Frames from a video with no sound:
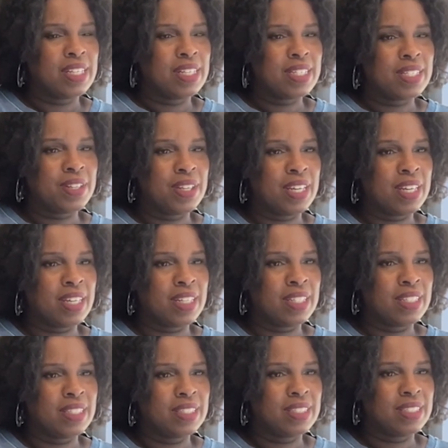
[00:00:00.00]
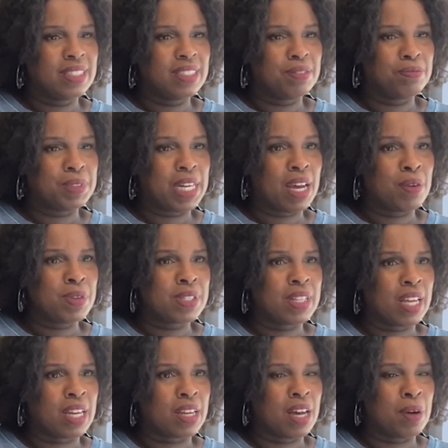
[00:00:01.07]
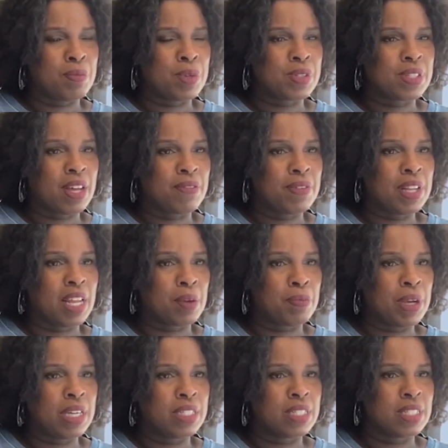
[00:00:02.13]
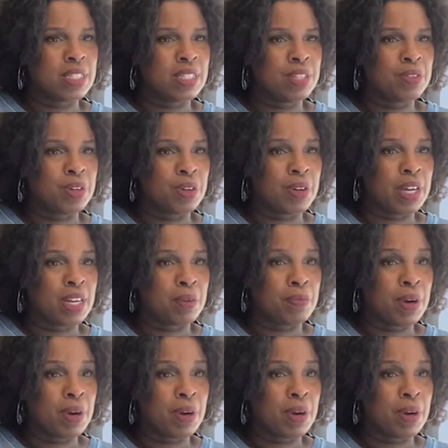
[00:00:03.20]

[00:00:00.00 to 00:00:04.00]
So yeah, but I was like almost, I felt like patient zero at a